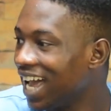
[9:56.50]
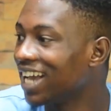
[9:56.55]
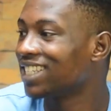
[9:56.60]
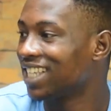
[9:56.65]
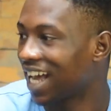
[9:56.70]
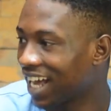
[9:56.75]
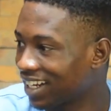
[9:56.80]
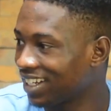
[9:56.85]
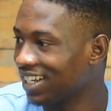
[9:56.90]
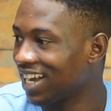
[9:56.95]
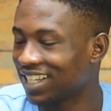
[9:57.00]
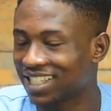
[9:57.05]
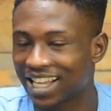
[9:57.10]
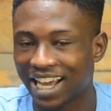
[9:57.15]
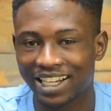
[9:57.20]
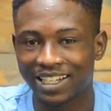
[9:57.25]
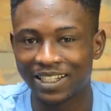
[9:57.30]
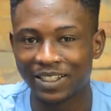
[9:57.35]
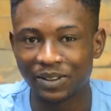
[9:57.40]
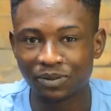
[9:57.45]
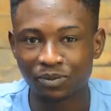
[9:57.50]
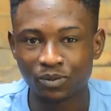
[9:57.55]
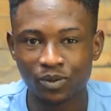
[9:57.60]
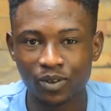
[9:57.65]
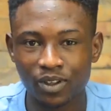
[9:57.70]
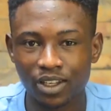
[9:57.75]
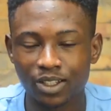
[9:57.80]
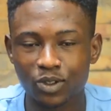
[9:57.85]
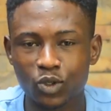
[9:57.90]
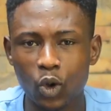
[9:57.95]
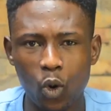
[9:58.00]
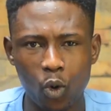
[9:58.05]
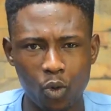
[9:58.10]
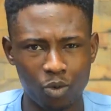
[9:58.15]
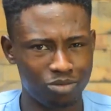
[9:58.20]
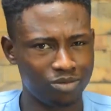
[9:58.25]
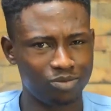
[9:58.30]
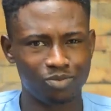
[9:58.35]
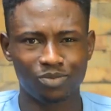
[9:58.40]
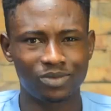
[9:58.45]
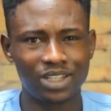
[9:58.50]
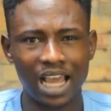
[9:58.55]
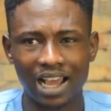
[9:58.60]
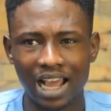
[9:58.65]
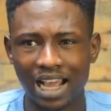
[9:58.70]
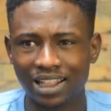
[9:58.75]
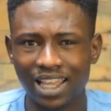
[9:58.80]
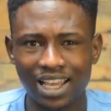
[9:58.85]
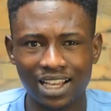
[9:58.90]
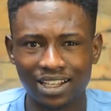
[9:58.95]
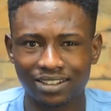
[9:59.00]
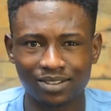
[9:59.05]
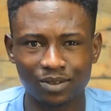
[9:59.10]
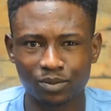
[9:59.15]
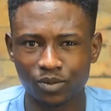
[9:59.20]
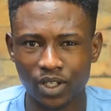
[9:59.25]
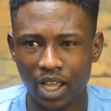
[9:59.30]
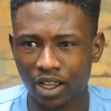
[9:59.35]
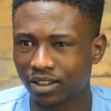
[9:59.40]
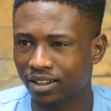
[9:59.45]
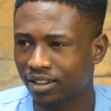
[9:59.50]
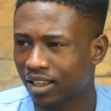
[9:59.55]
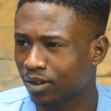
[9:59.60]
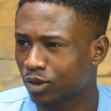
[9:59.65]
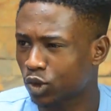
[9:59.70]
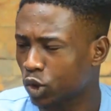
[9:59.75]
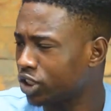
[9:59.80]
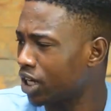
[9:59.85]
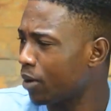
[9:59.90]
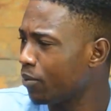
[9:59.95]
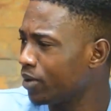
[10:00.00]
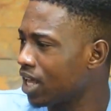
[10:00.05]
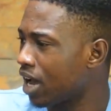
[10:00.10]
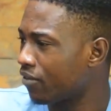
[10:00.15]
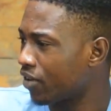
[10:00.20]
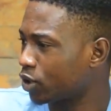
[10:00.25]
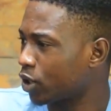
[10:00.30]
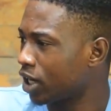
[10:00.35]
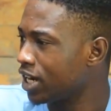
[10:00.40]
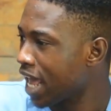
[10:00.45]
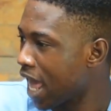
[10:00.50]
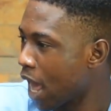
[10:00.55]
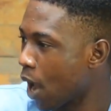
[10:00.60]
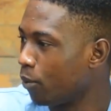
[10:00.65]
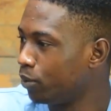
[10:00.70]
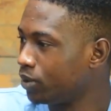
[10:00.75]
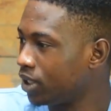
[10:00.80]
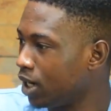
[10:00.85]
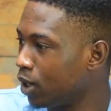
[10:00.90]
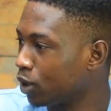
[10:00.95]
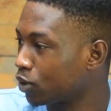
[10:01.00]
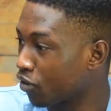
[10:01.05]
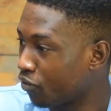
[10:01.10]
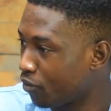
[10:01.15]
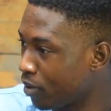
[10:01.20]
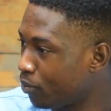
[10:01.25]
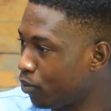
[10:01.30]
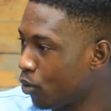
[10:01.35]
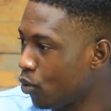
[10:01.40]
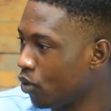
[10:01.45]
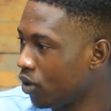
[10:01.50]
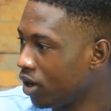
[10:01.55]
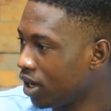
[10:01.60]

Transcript: Exactly. So I think social media have actually helped a lot of people.